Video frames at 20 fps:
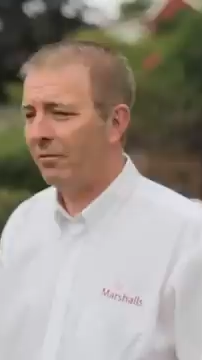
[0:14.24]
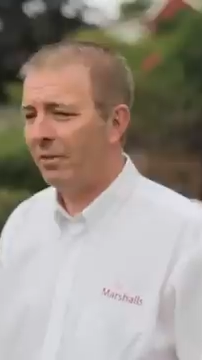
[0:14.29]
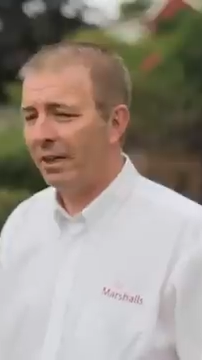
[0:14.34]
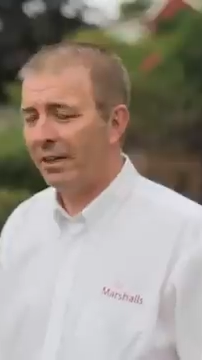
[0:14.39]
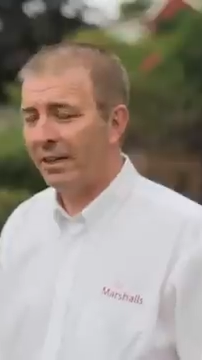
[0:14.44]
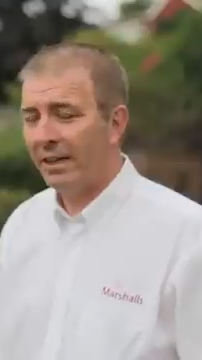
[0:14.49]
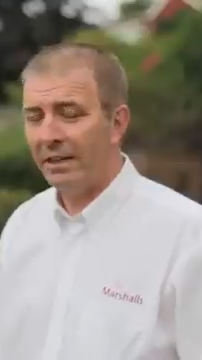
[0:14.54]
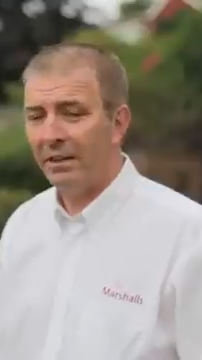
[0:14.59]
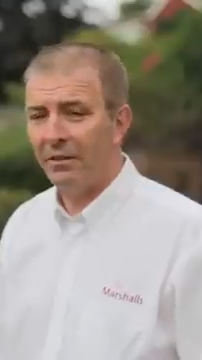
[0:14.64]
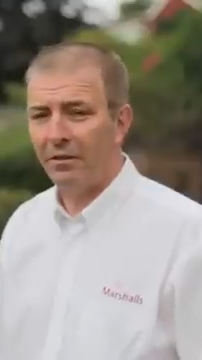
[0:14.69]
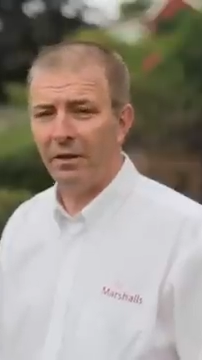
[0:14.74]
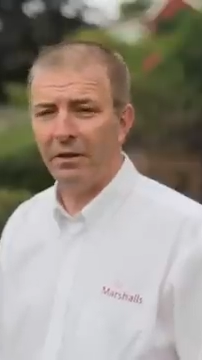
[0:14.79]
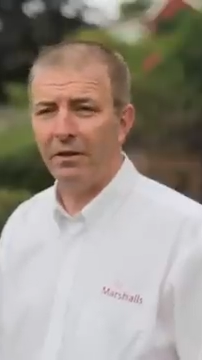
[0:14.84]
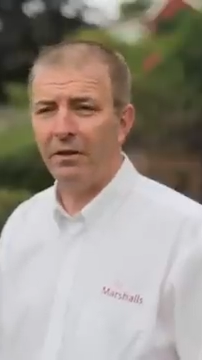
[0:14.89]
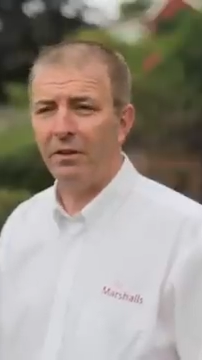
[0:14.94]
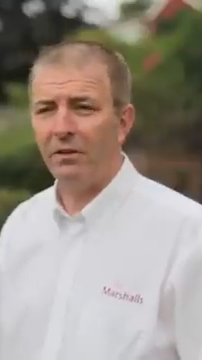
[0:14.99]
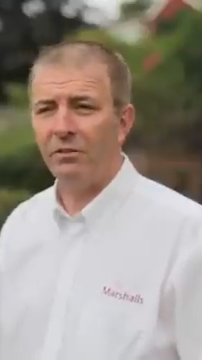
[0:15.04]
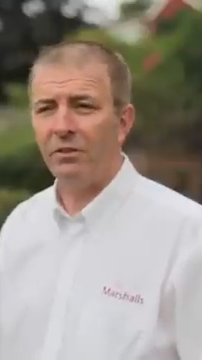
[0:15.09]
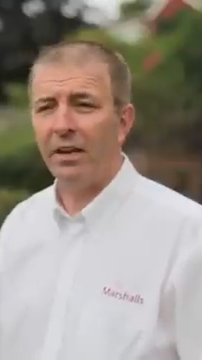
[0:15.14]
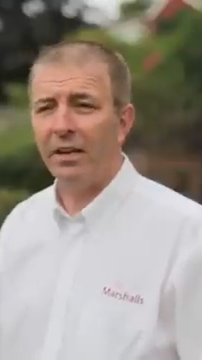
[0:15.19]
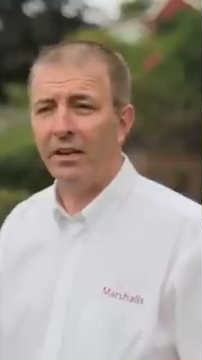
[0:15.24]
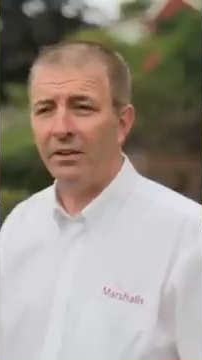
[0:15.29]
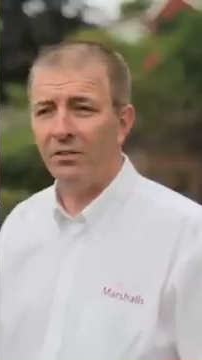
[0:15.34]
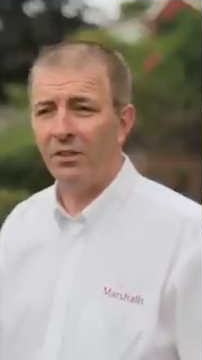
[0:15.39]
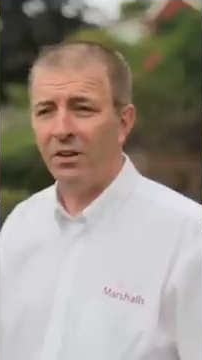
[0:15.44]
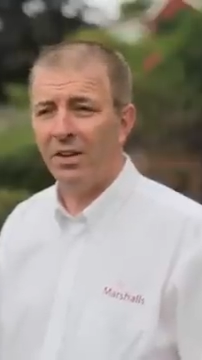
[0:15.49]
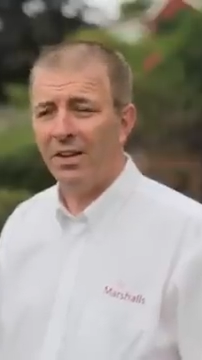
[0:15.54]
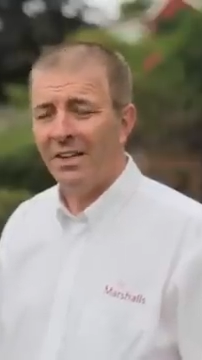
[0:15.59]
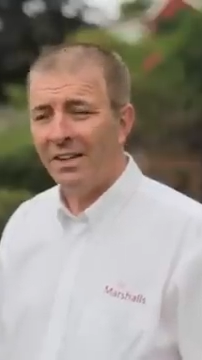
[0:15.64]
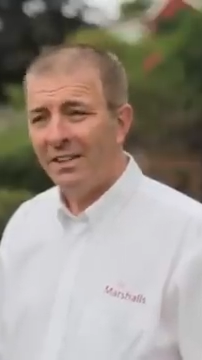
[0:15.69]
Like anything of this age,
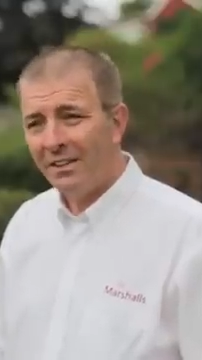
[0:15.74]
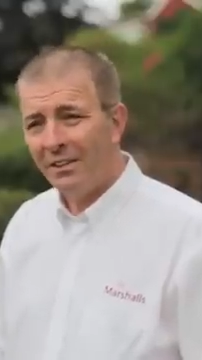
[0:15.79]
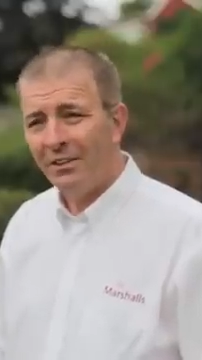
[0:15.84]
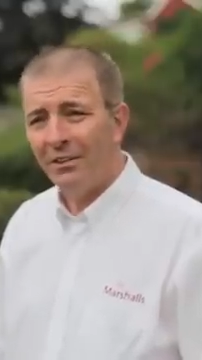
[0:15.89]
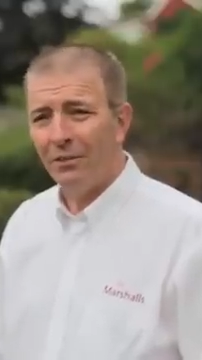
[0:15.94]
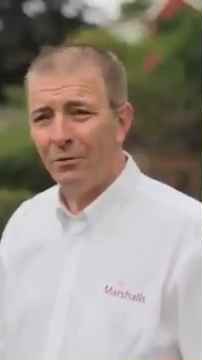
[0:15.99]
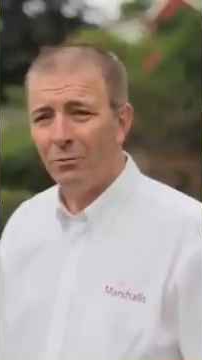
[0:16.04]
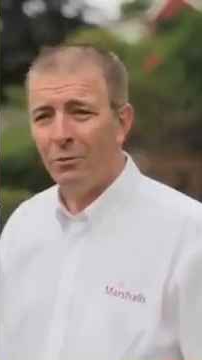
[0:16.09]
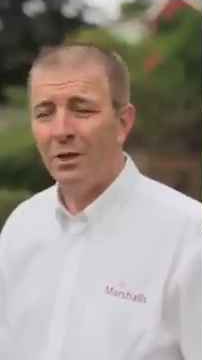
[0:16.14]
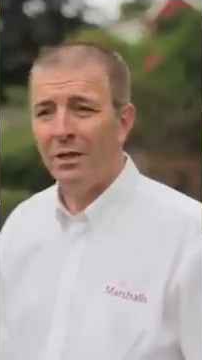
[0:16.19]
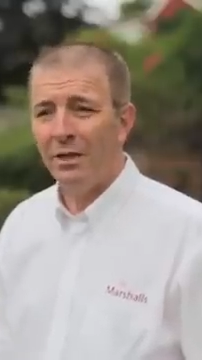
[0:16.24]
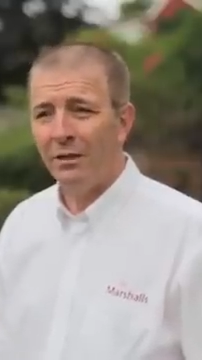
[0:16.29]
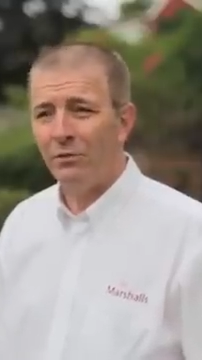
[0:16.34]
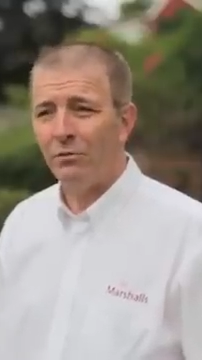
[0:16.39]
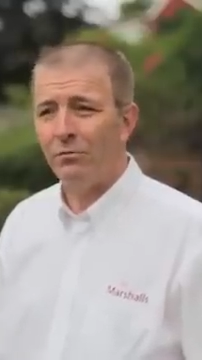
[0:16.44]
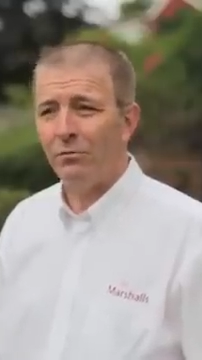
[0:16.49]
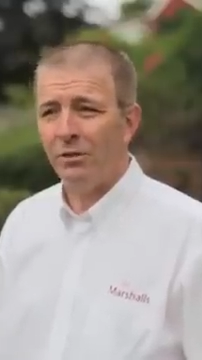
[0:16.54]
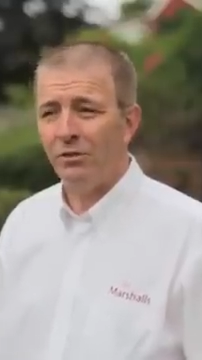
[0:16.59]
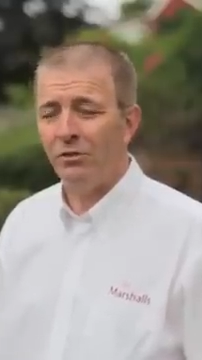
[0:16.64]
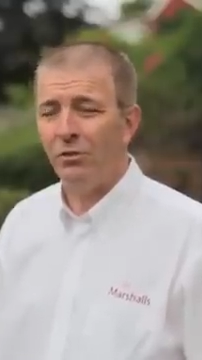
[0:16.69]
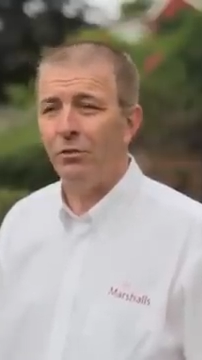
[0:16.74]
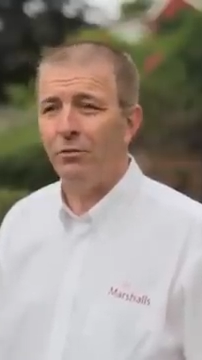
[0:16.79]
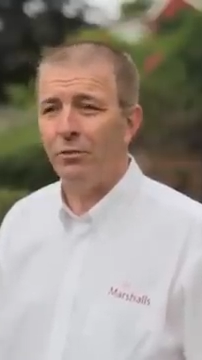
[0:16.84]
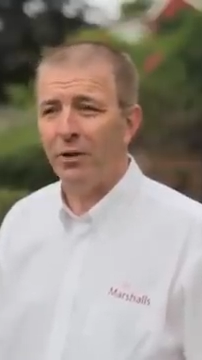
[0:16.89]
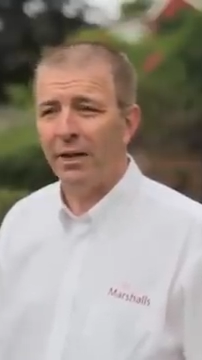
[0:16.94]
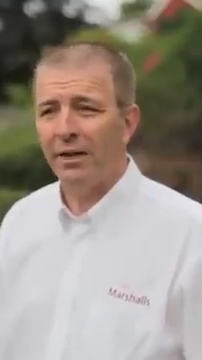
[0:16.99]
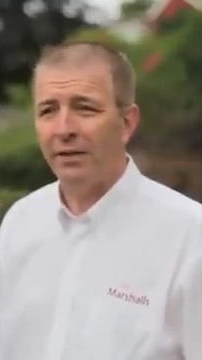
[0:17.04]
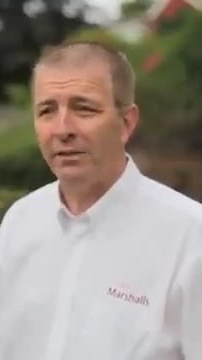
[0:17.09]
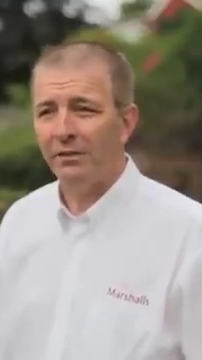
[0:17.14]
you know, we need to rejuvenate